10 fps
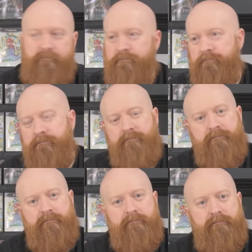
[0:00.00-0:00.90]

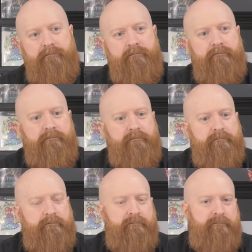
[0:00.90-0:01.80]

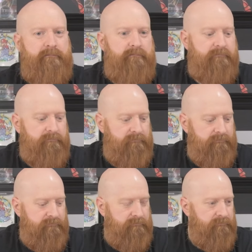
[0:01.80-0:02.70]

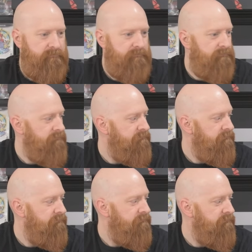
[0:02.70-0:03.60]

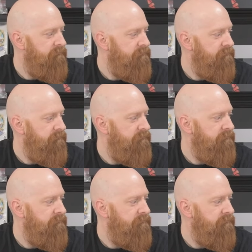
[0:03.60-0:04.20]
No words are spoken by the person on screen.